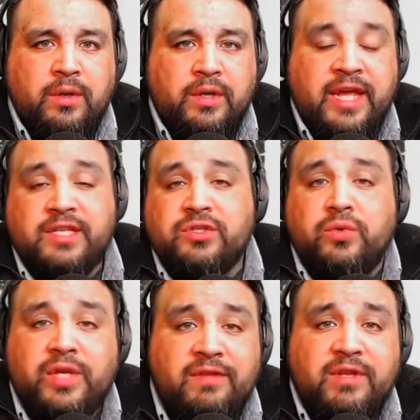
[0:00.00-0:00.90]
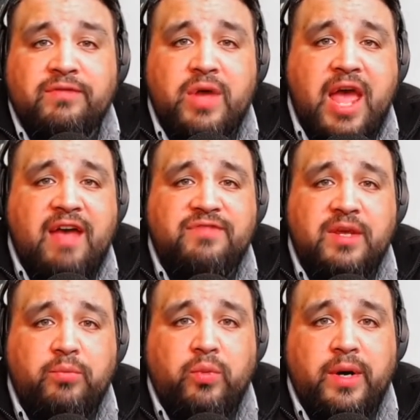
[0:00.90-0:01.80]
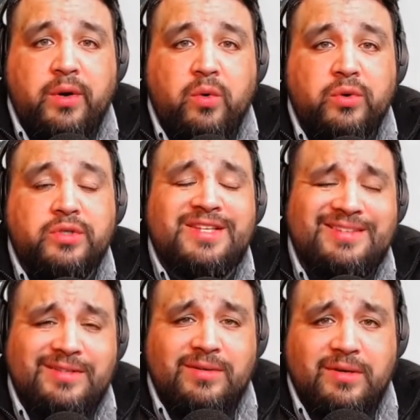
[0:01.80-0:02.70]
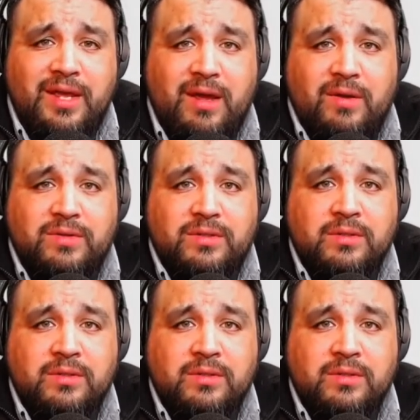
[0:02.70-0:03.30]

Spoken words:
Okay, so even if you have temporary orders, that still counts.